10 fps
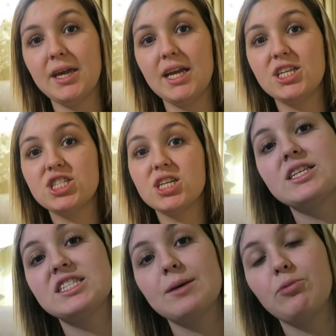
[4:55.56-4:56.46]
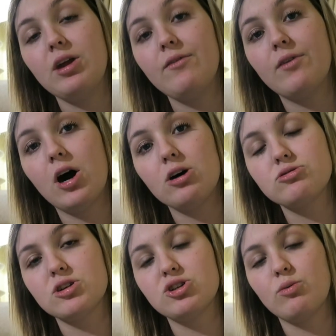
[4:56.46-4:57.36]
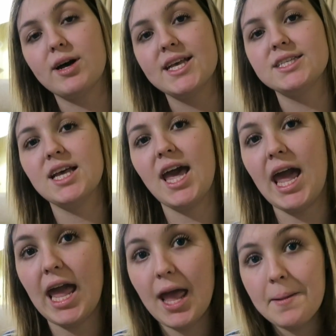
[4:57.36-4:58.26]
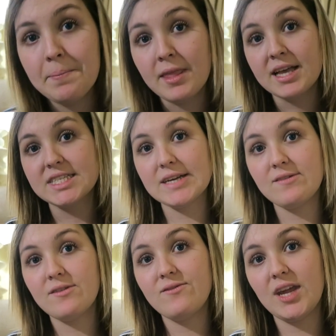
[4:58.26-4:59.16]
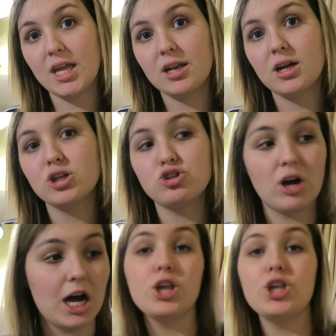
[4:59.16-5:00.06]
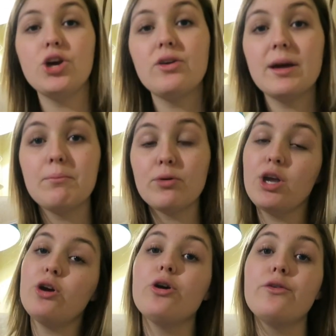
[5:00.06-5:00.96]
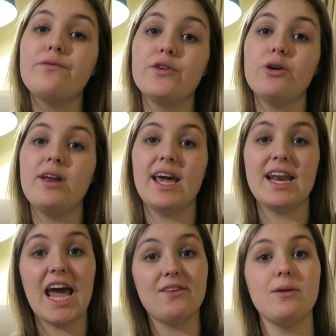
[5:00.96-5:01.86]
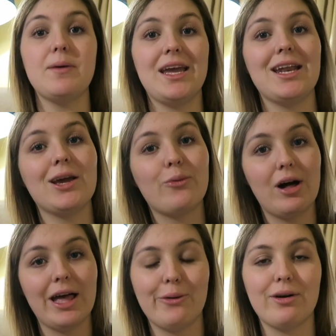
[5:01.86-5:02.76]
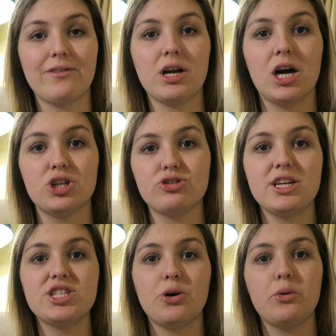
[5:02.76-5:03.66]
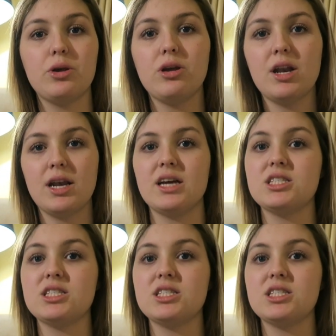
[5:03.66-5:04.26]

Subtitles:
Beach, Slippery Falls, which was a 7 feet drop. You can bring your own food and have a picnic while at River Country, so you didn't